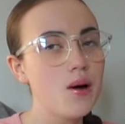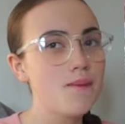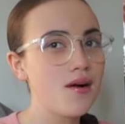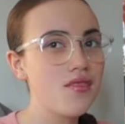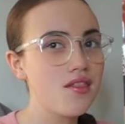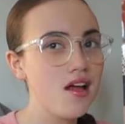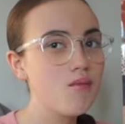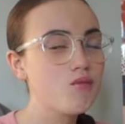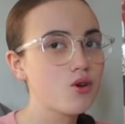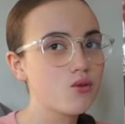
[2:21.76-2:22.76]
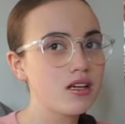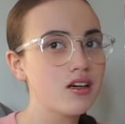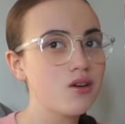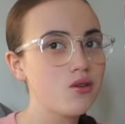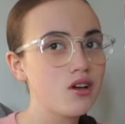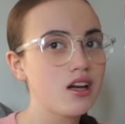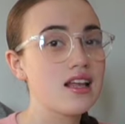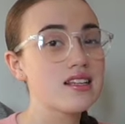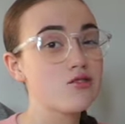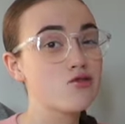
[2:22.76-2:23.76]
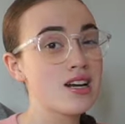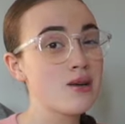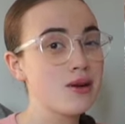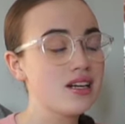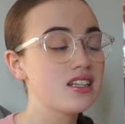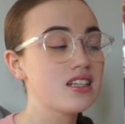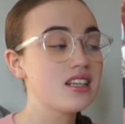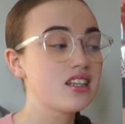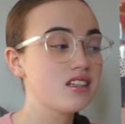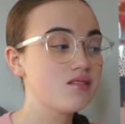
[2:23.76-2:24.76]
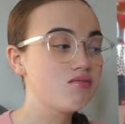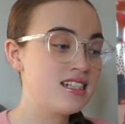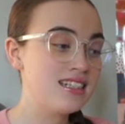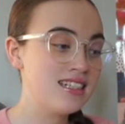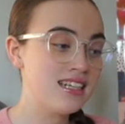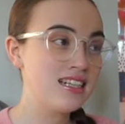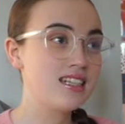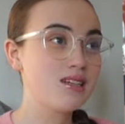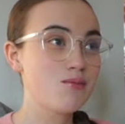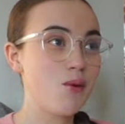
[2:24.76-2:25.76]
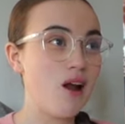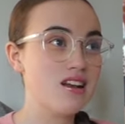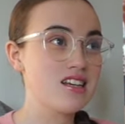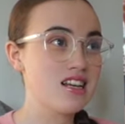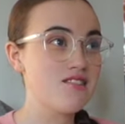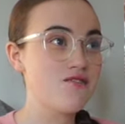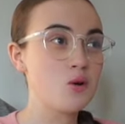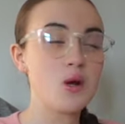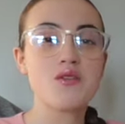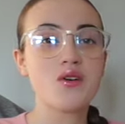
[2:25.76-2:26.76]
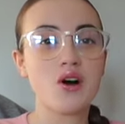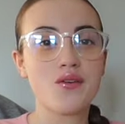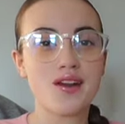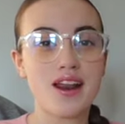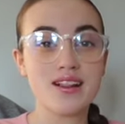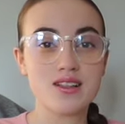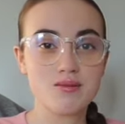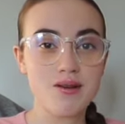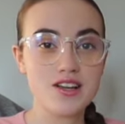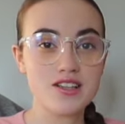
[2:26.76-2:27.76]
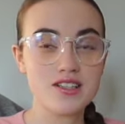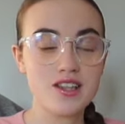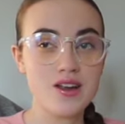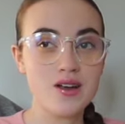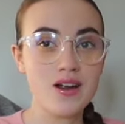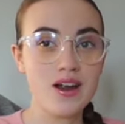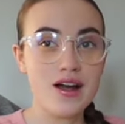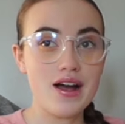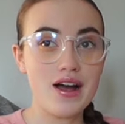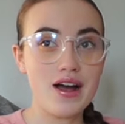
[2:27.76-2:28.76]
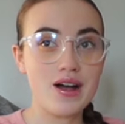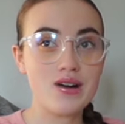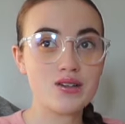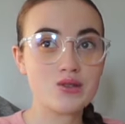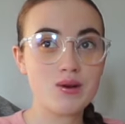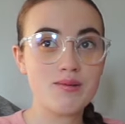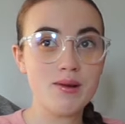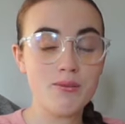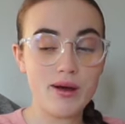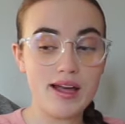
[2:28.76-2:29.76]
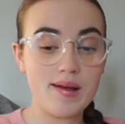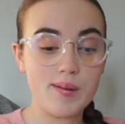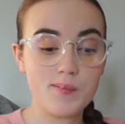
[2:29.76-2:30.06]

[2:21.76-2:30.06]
but other than that I'm not really cold unless it's really windy either. Did practically fall over after taking those pictures though and got extremely wet,